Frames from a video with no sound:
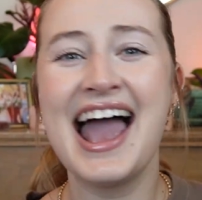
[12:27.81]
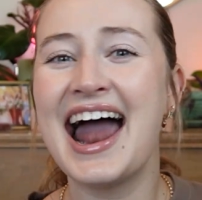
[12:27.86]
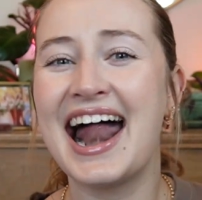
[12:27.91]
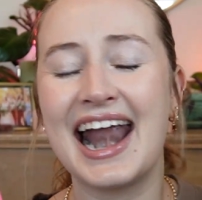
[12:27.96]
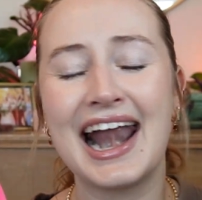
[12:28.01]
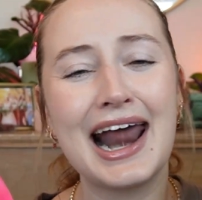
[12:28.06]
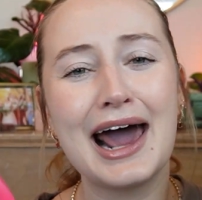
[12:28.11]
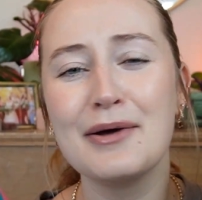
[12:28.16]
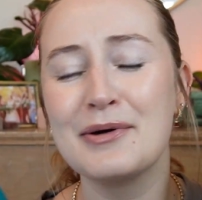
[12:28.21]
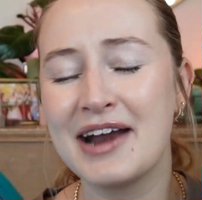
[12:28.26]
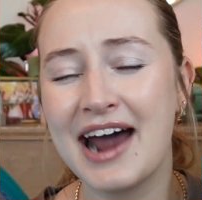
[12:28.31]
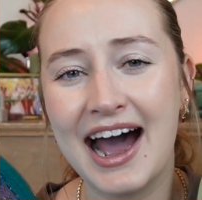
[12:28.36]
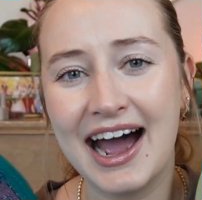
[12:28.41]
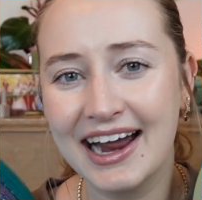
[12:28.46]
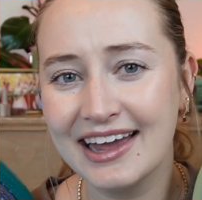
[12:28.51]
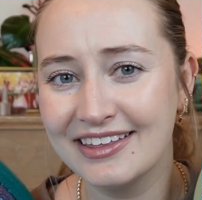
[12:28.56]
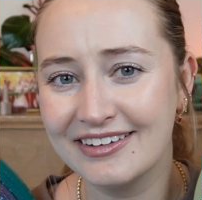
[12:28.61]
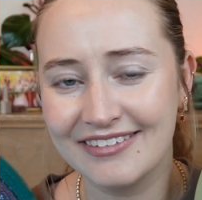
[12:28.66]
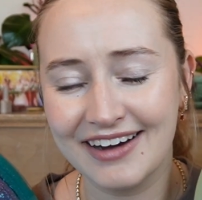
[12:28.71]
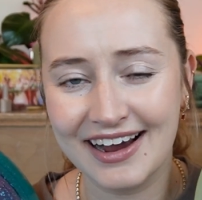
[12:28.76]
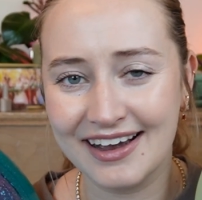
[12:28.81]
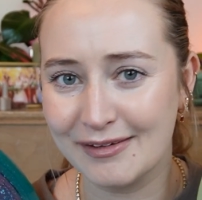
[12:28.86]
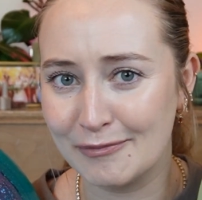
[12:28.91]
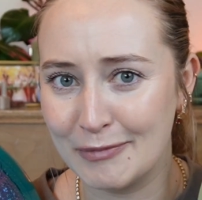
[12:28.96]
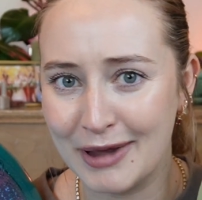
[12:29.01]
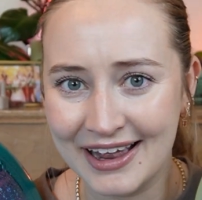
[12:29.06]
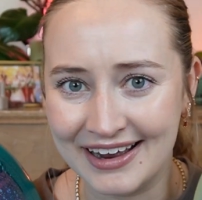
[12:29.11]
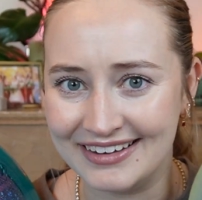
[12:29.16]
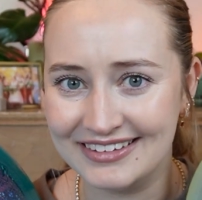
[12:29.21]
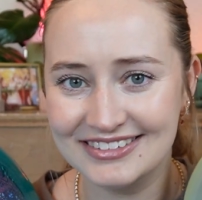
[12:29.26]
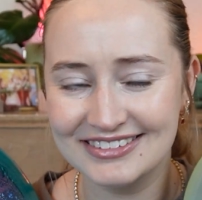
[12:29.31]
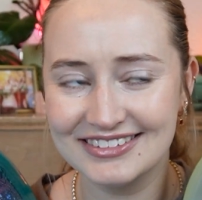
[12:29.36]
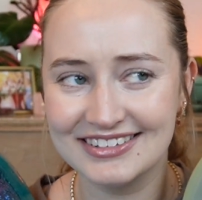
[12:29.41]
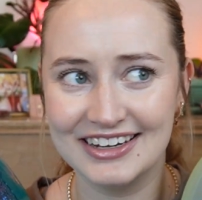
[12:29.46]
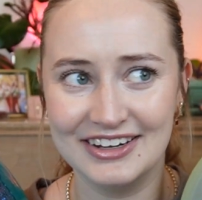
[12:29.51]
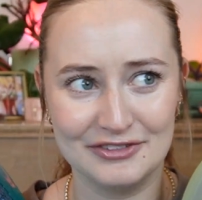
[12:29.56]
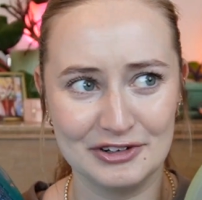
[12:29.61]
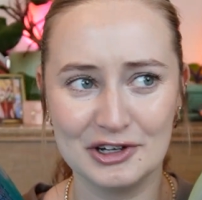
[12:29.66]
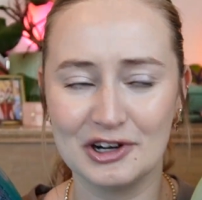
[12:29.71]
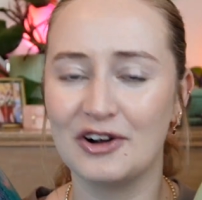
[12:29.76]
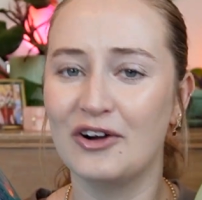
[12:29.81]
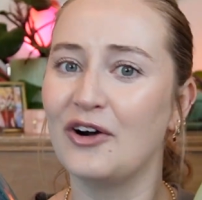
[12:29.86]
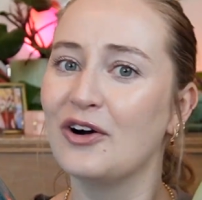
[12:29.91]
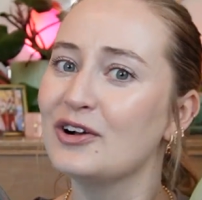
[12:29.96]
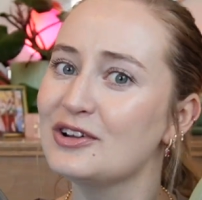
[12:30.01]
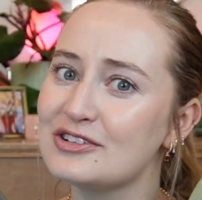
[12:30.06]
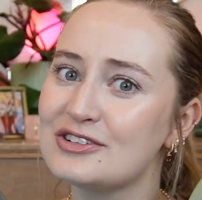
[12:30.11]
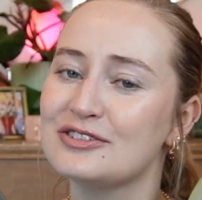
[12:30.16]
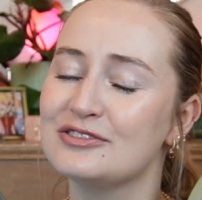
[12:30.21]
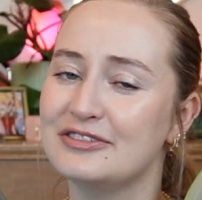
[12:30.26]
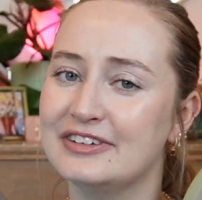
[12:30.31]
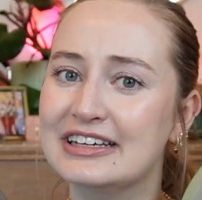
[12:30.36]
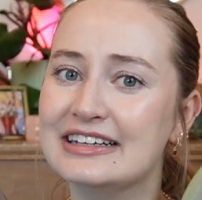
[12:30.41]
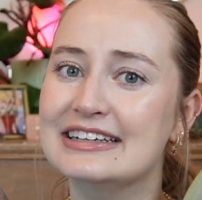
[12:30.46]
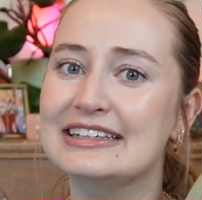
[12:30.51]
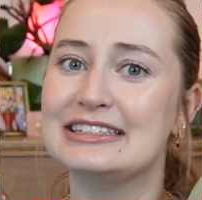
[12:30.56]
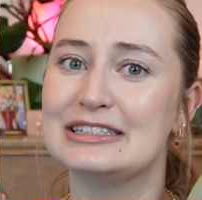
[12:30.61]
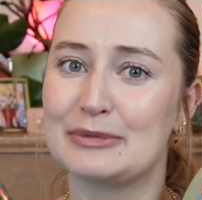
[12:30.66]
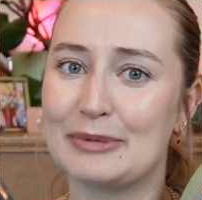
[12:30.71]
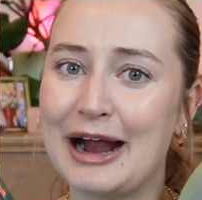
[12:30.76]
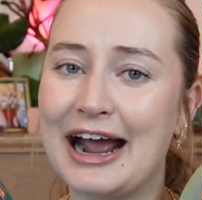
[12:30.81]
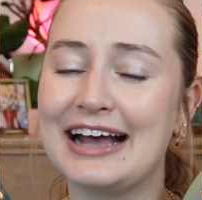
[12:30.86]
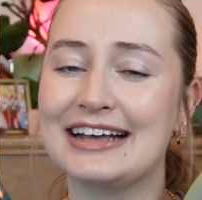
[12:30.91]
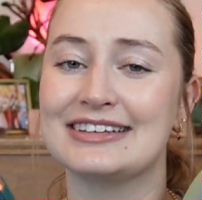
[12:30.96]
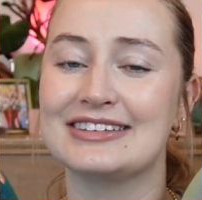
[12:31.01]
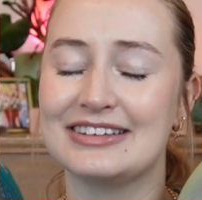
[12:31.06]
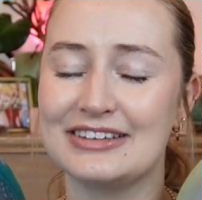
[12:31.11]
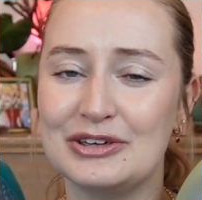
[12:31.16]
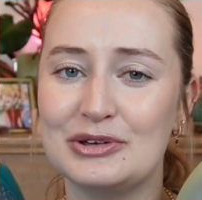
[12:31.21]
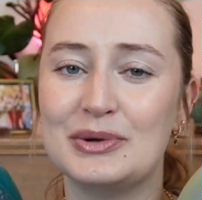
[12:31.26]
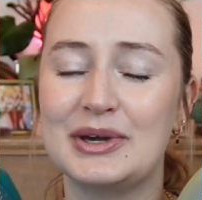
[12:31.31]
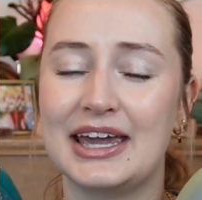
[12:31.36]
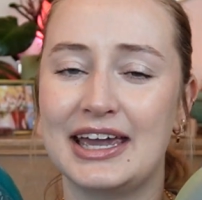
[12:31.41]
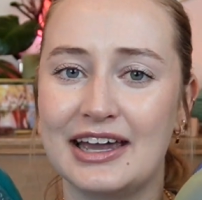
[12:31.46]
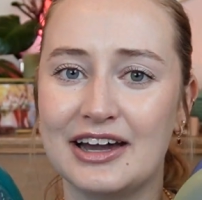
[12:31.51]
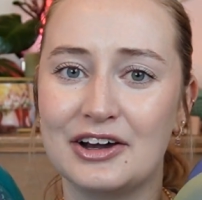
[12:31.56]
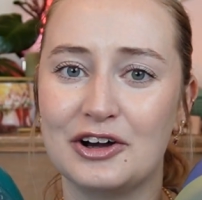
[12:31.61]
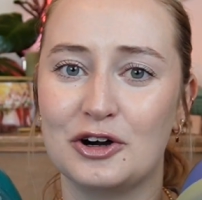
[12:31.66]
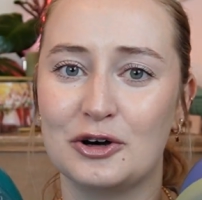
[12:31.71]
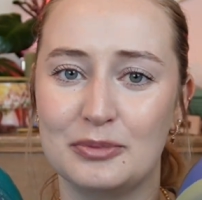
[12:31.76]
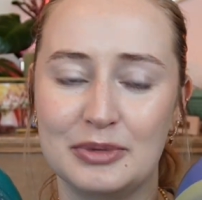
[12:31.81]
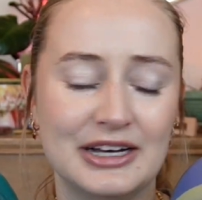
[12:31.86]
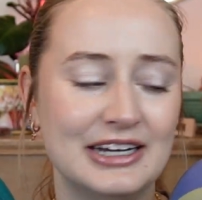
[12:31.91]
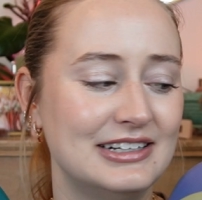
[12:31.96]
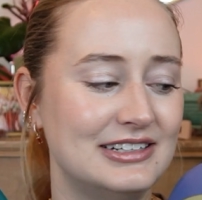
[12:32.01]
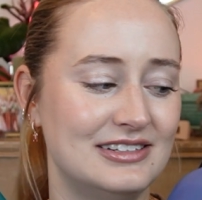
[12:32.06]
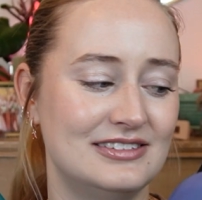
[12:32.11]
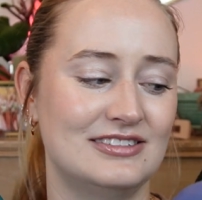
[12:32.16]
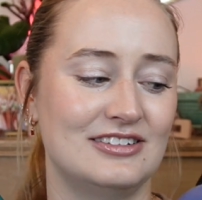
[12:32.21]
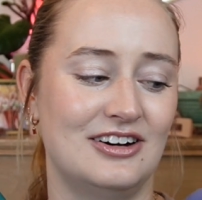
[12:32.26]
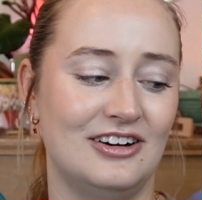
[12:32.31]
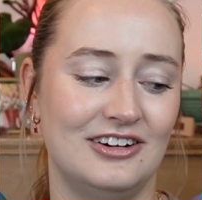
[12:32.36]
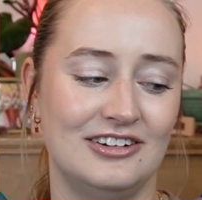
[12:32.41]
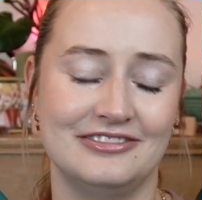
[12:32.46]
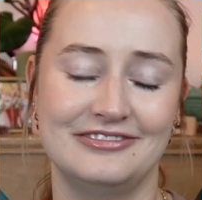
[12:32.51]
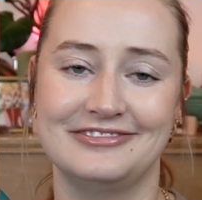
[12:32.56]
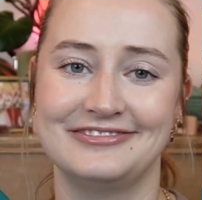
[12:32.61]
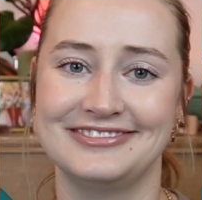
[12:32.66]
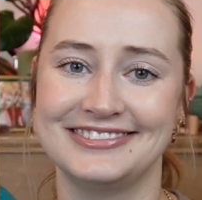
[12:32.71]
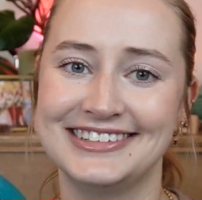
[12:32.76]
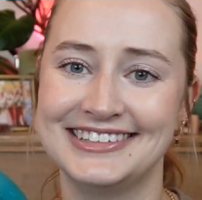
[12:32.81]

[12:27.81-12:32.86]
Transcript: And I would highly recommend, if you're also feeling depressed that you can't go play disc golf,